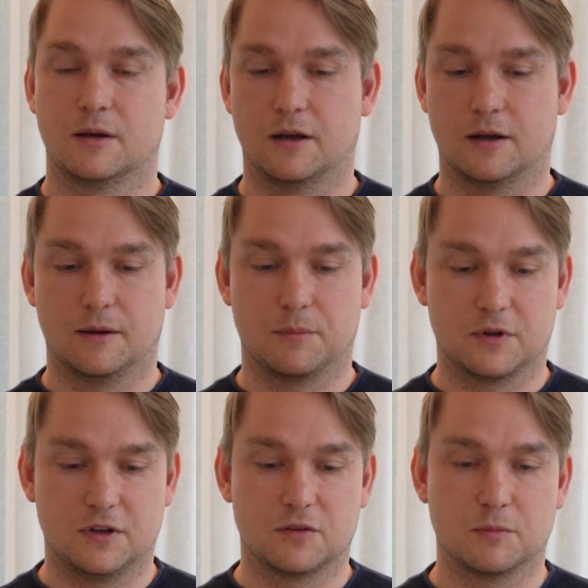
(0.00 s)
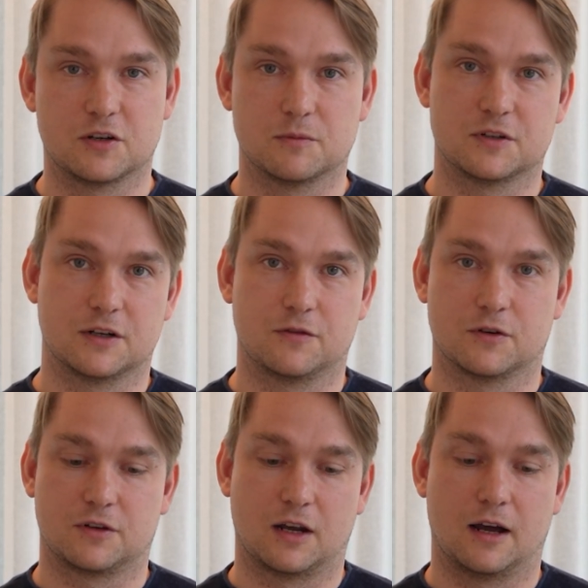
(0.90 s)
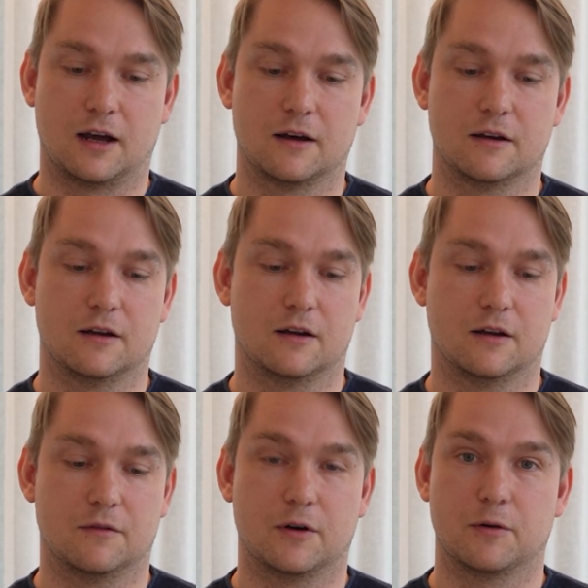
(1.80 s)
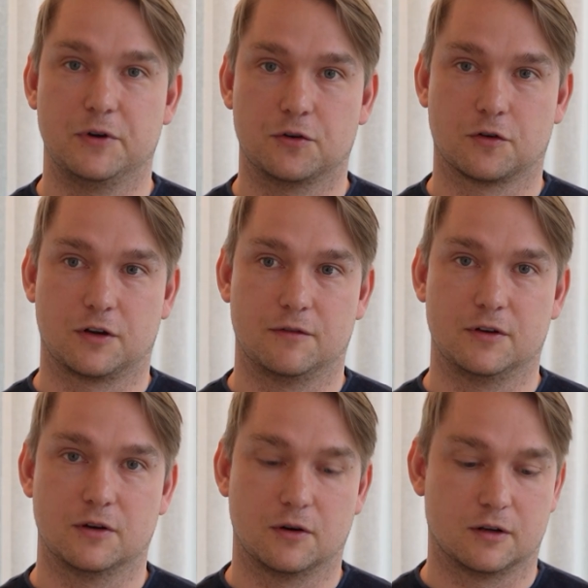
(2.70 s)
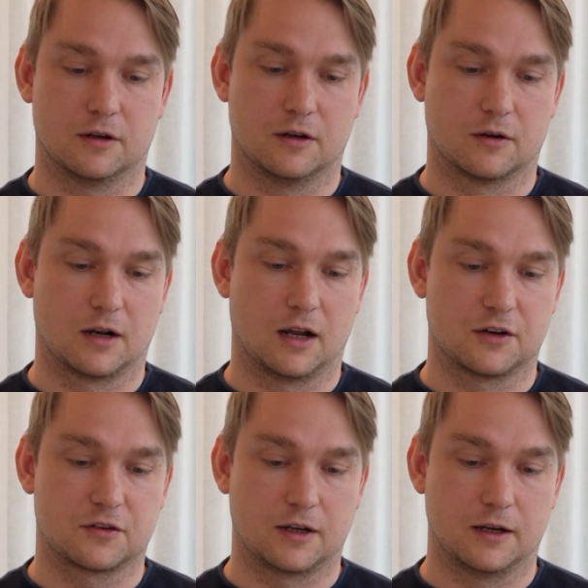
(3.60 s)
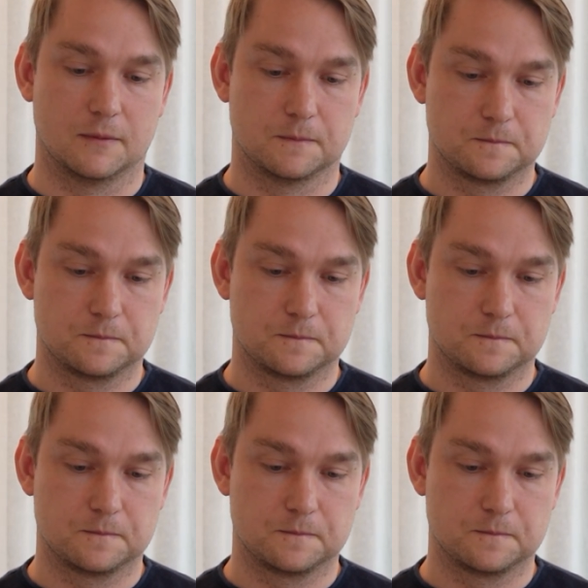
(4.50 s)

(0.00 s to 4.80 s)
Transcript: But these measurement efforts are very resource heavy on a large scale.